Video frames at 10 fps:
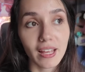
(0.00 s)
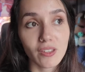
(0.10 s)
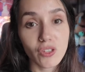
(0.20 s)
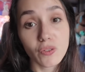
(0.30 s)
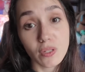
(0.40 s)

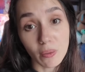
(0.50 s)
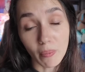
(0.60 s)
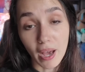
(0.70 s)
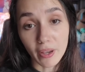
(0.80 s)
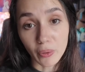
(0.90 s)
So this was
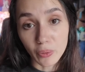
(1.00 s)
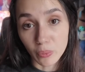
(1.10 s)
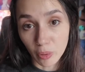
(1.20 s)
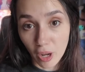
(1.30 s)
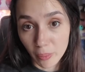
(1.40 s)
my own
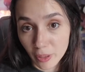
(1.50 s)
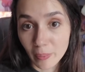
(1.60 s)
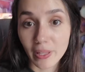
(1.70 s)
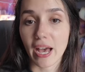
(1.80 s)
problem.